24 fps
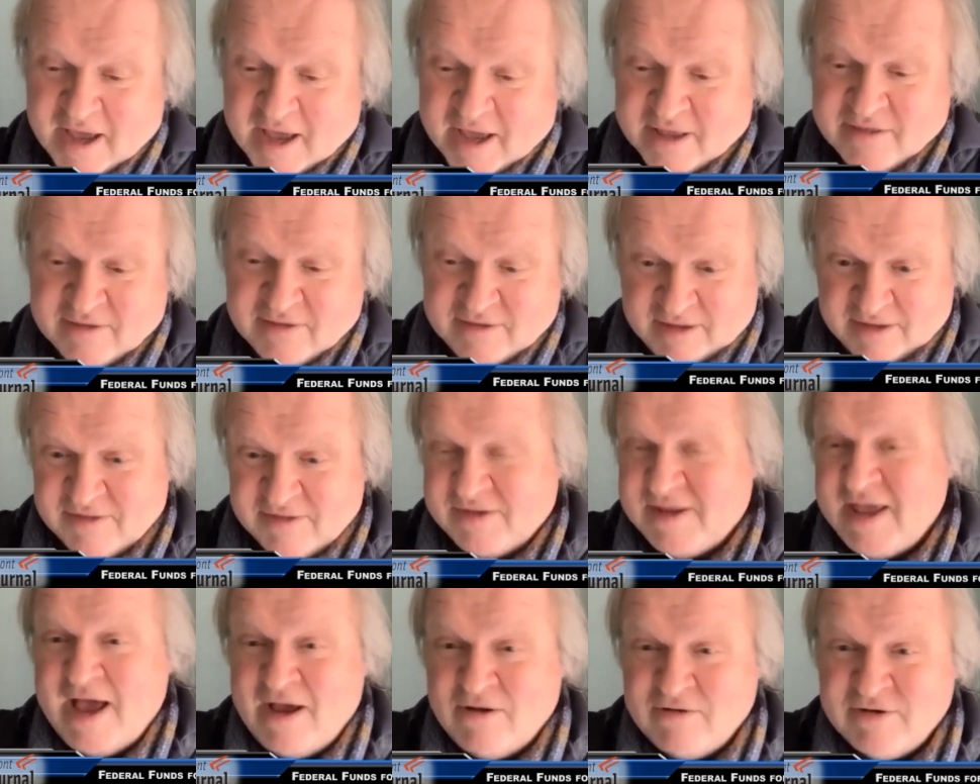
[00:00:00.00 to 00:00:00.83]
And, and the
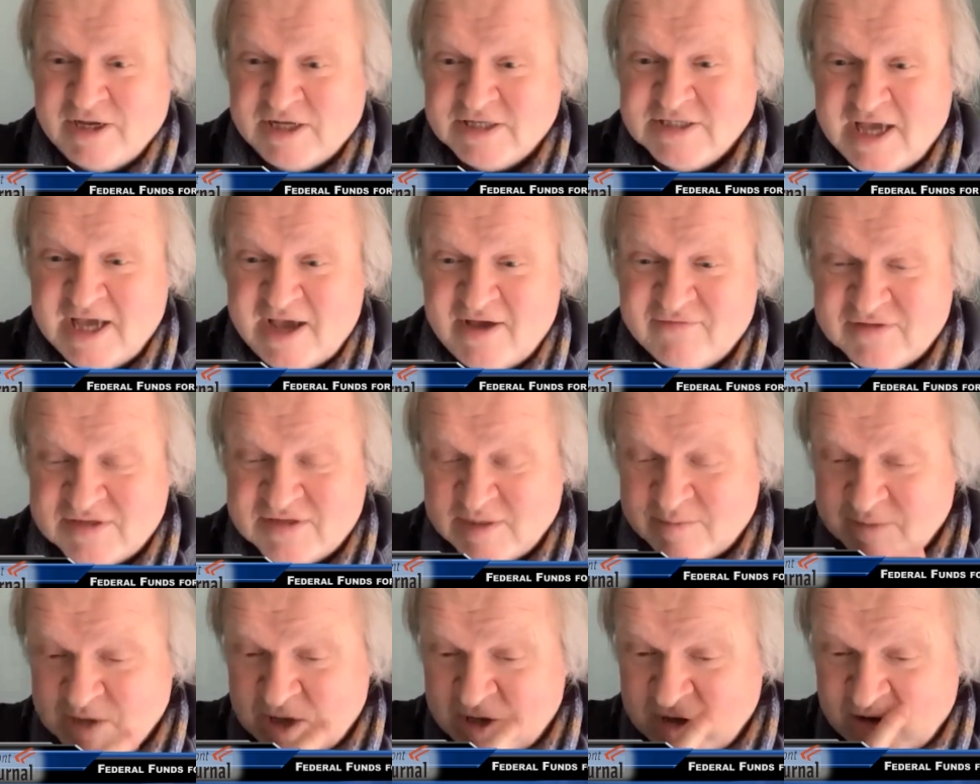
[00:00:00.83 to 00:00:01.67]
town does have
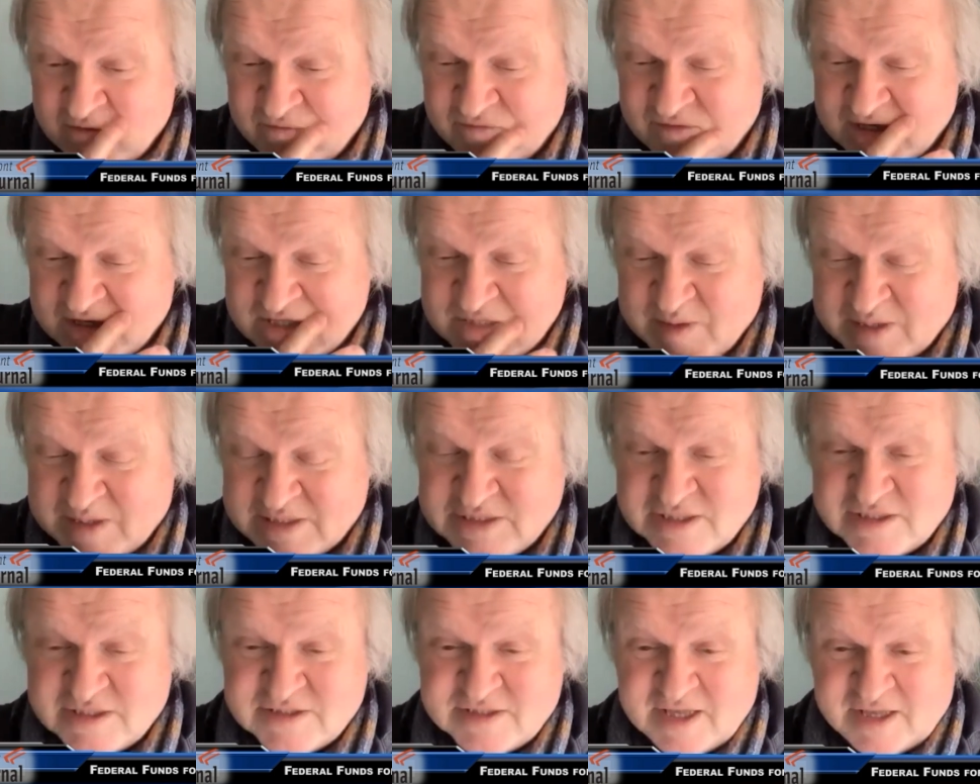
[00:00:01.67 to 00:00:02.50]
some COVID
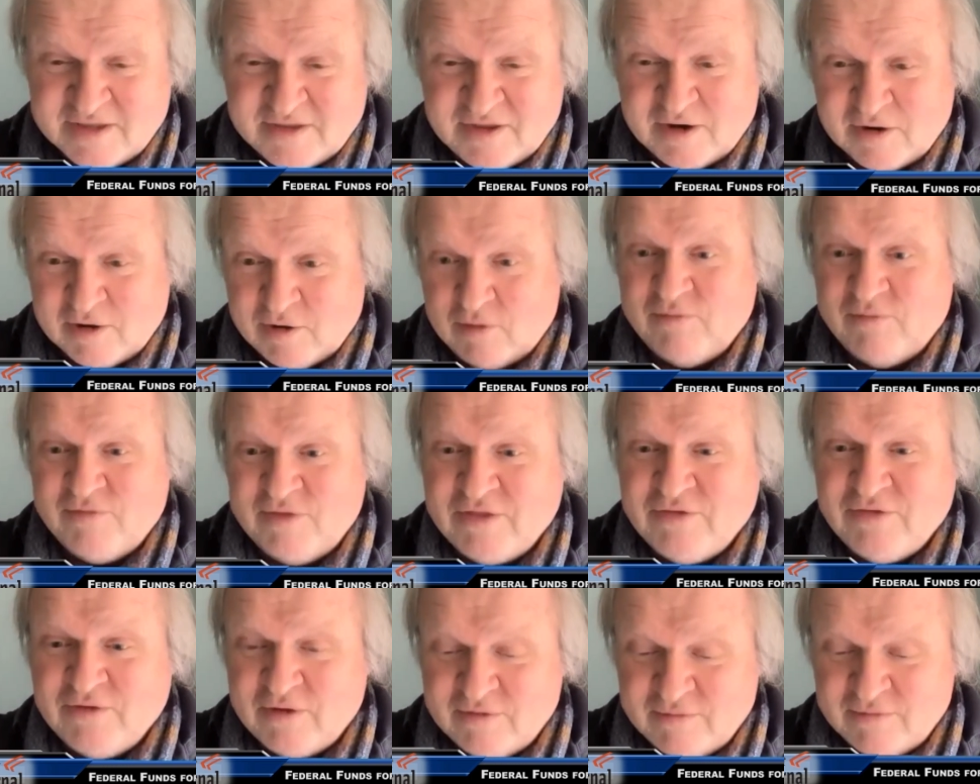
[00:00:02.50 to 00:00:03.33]
expenses that they're go,
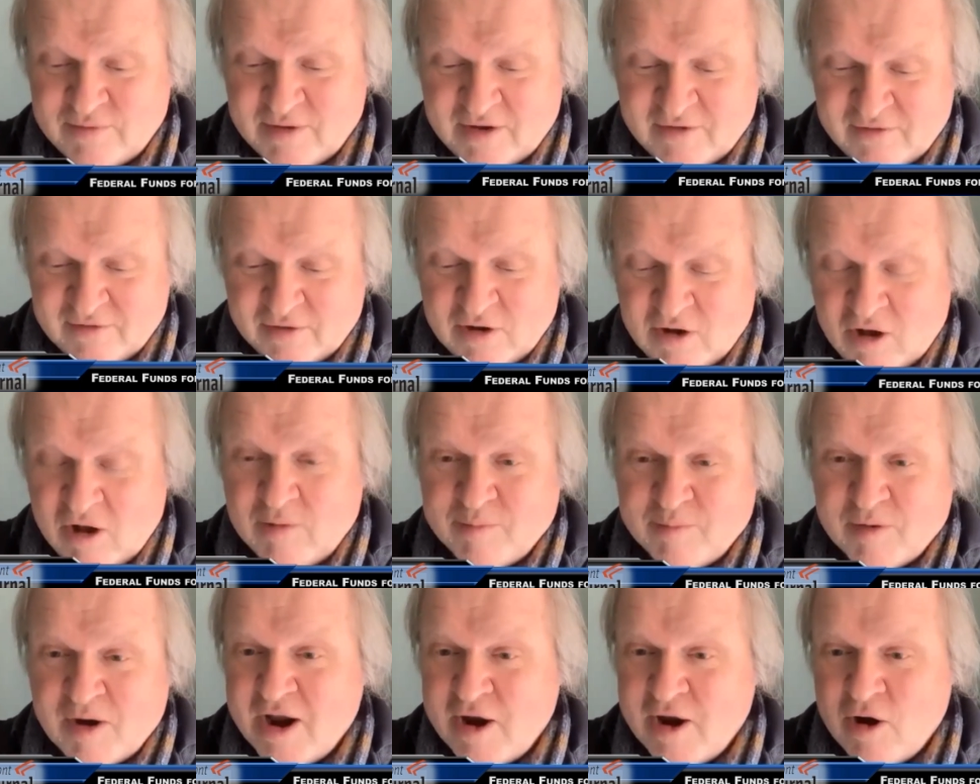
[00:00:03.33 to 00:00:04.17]
that they're uh, called
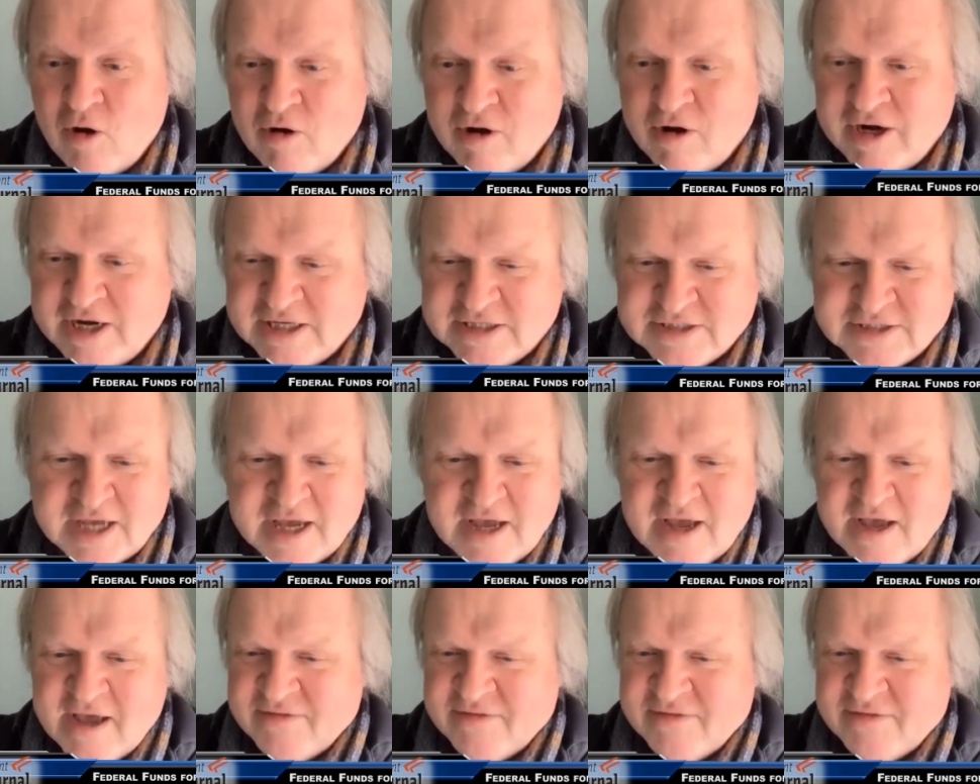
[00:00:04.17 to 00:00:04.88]
priorities.